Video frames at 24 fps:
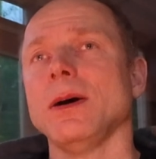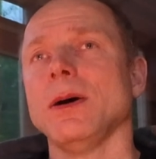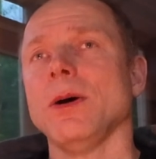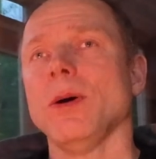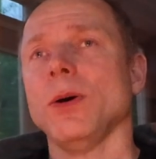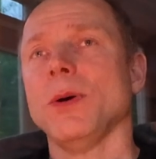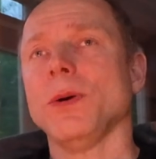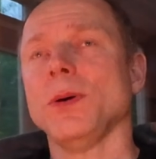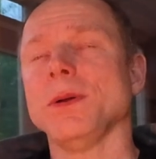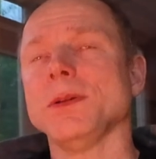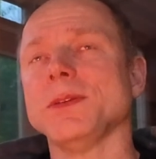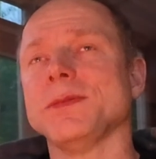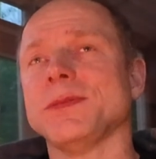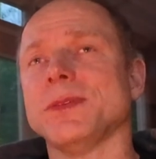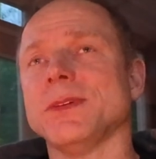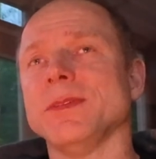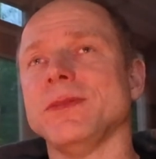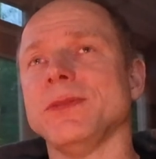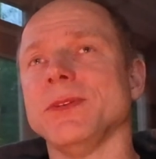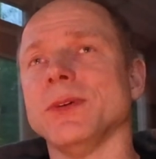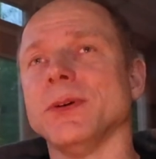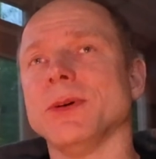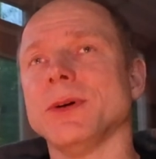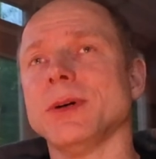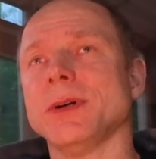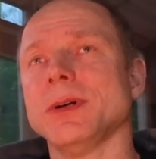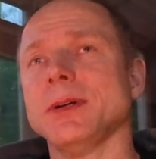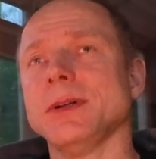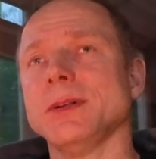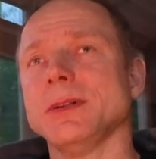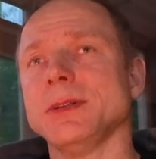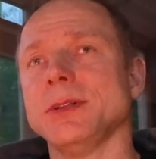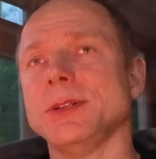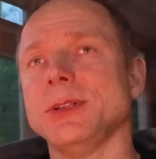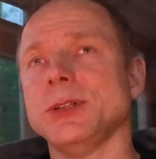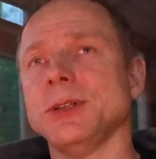Hold for 4,
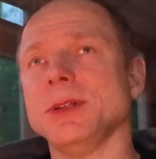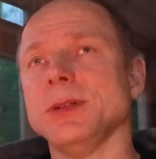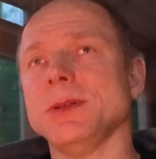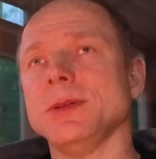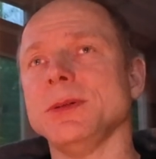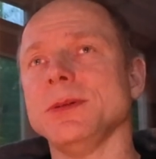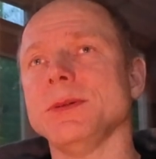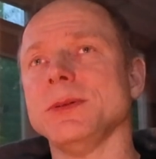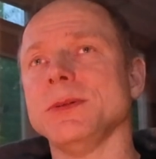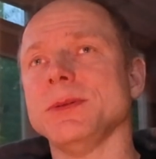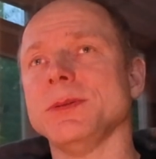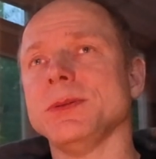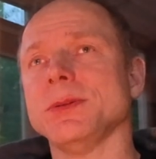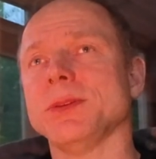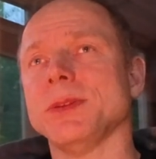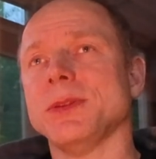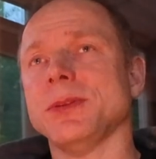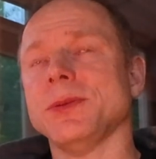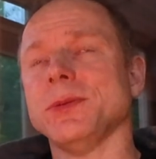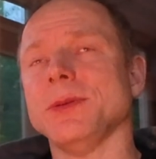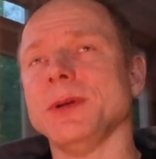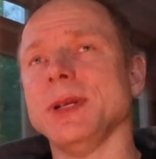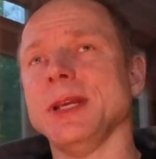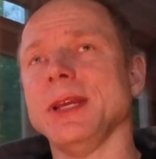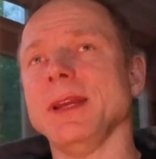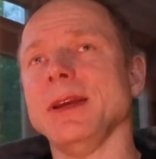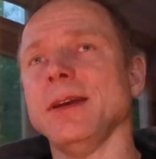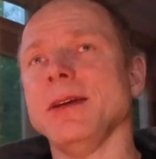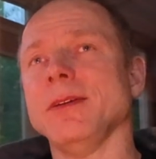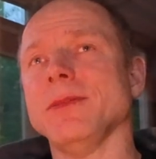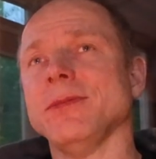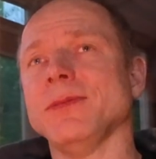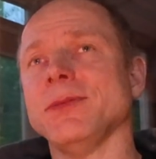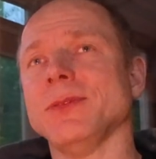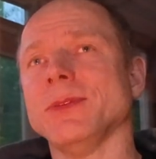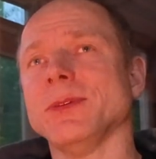2, 3,
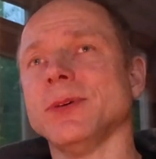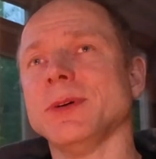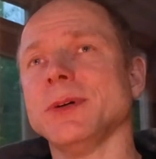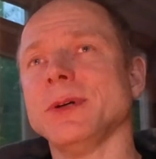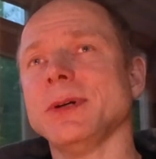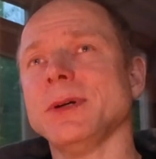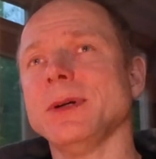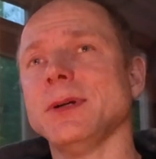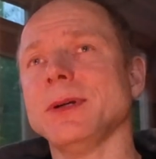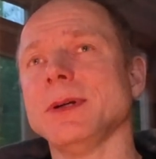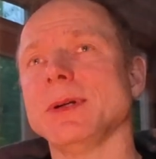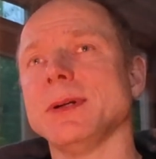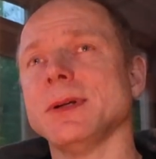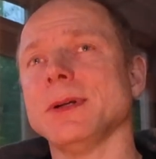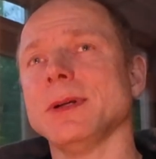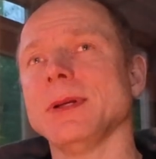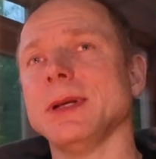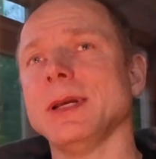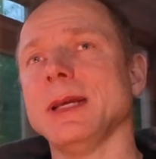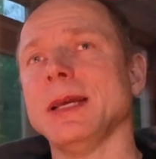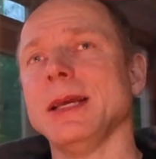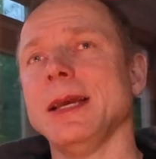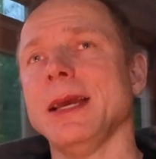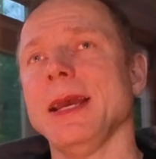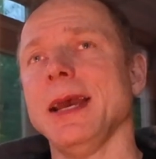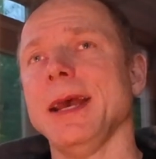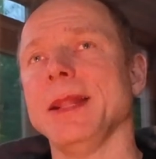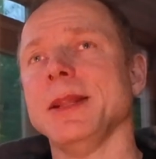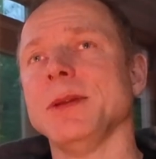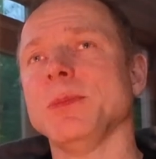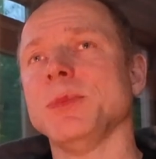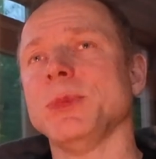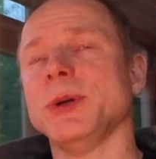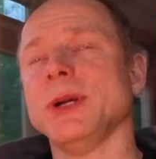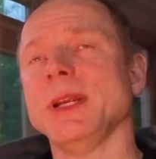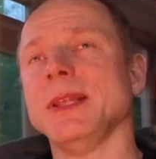4.
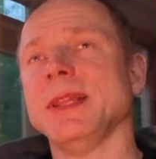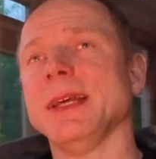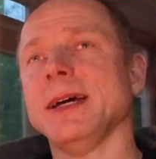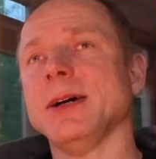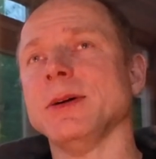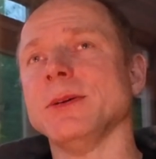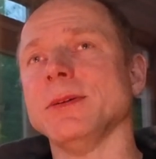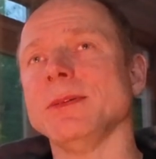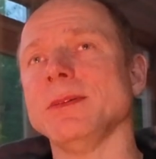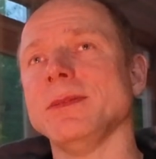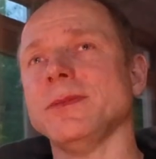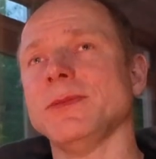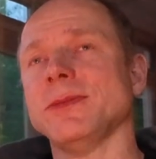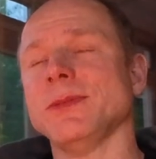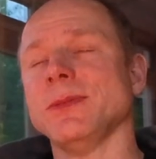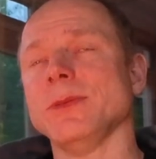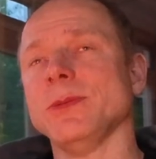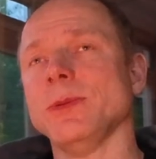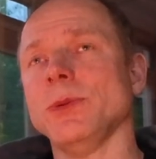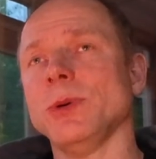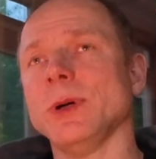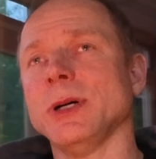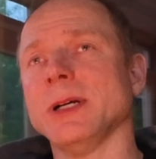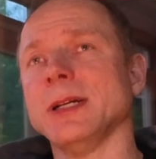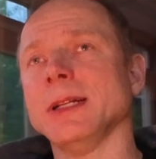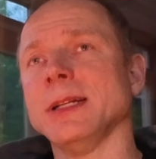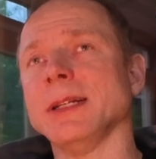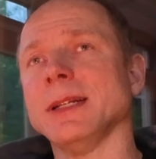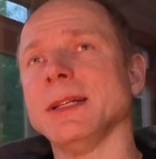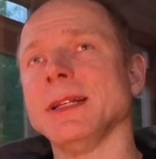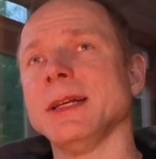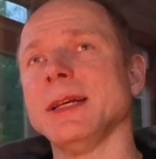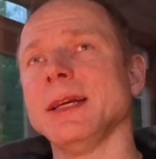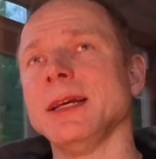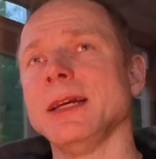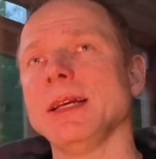And then breathe out.
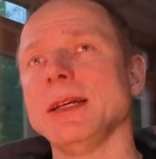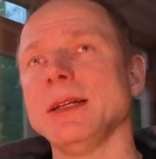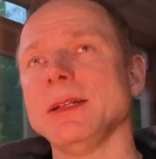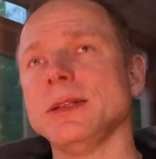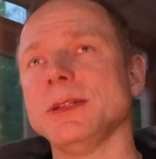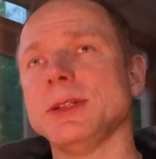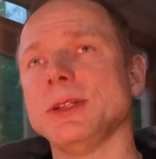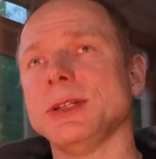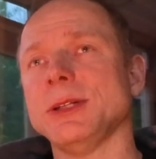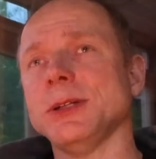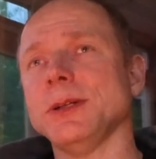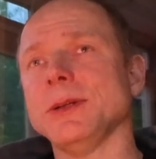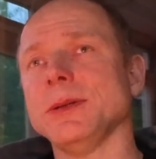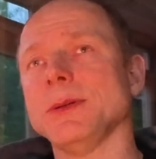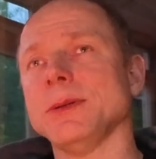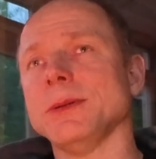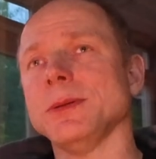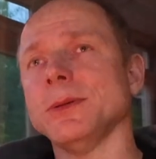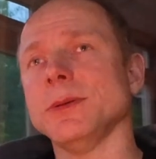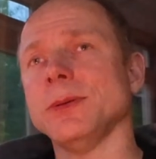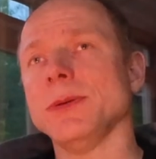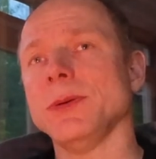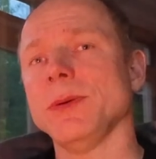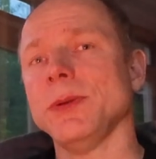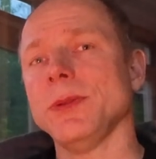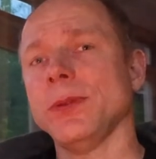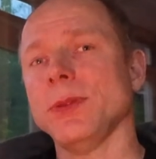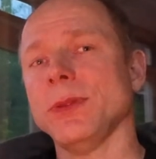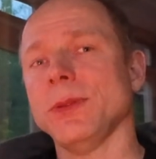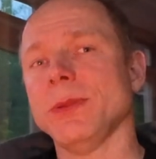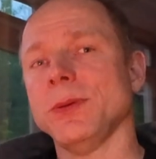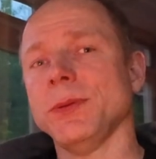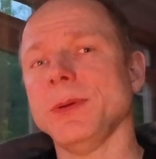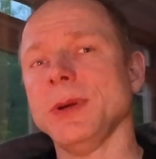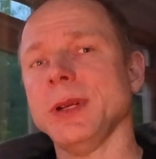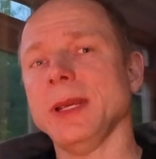1, 2,
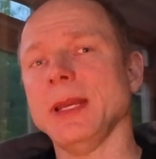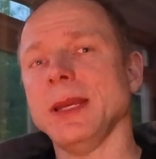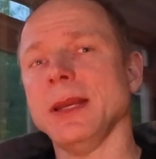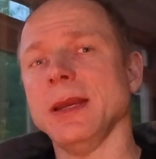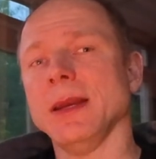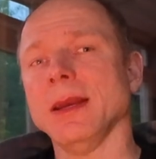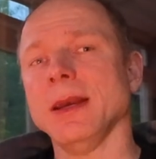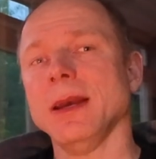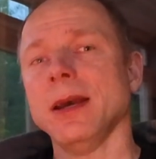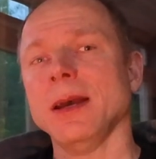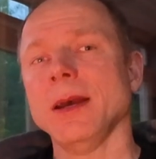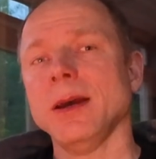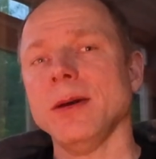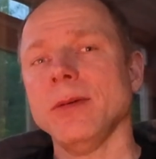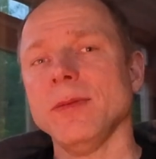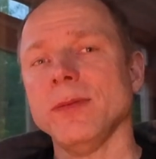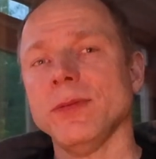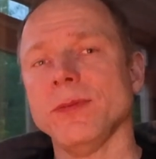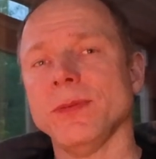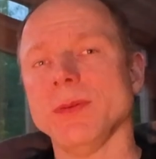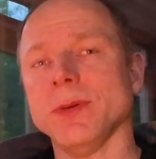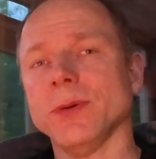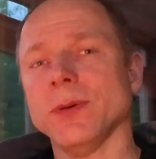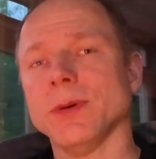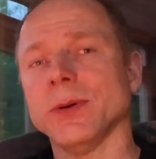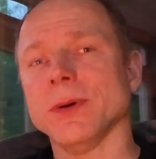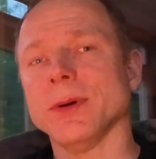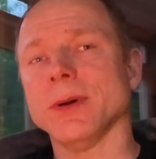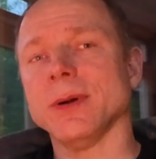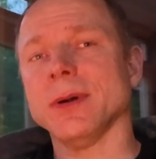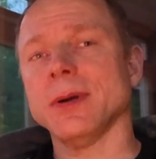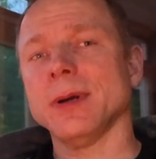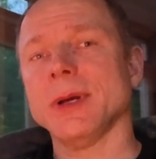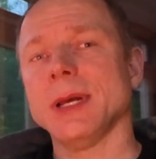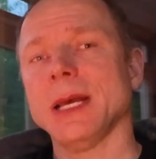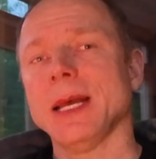3,
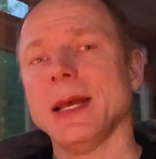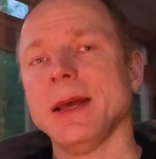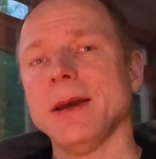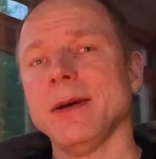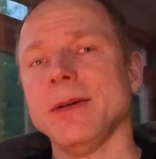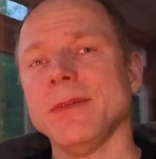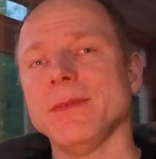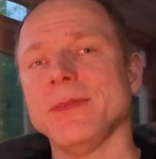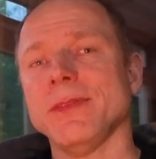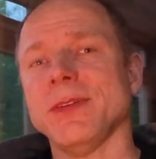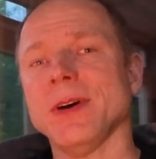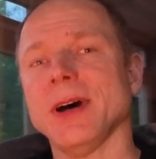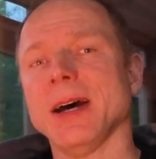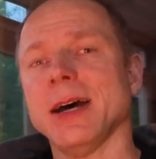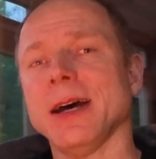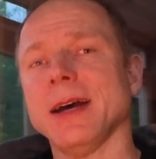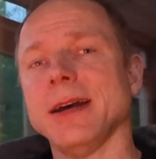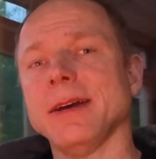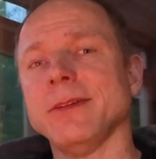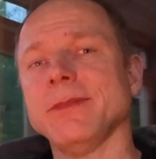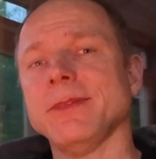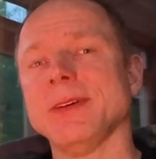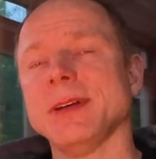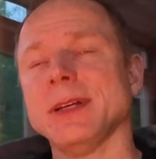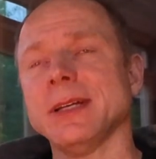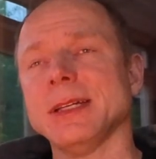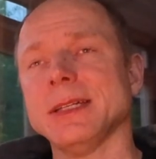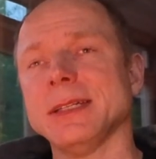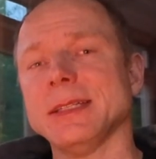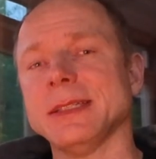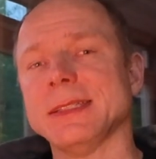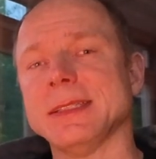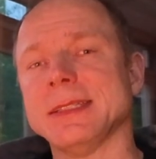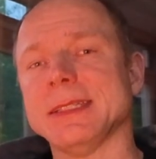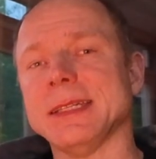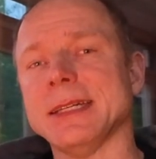4, 5,
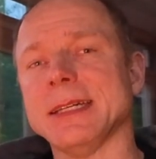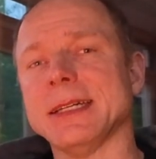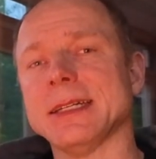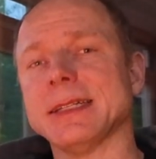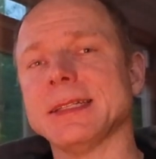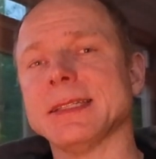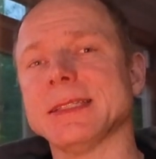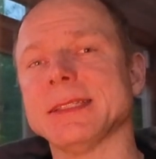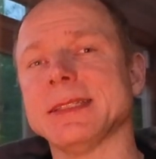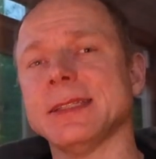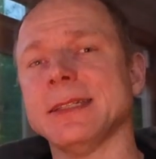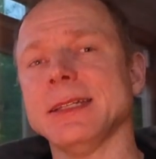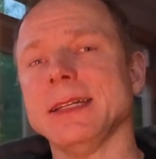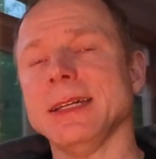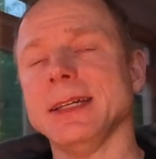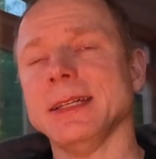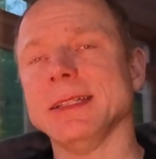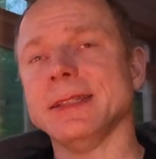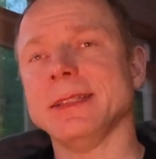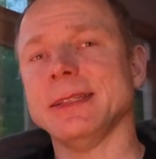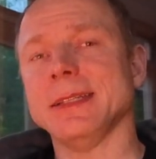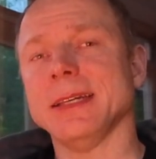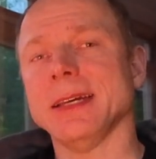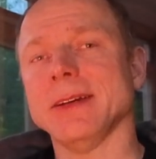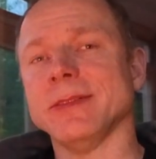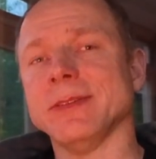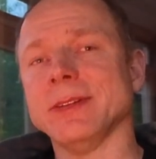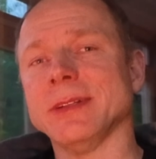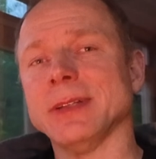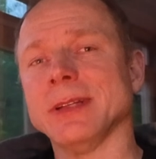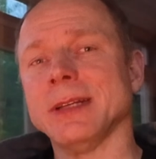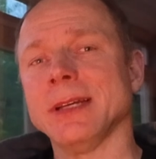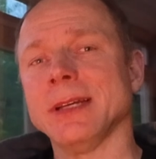6, and 7.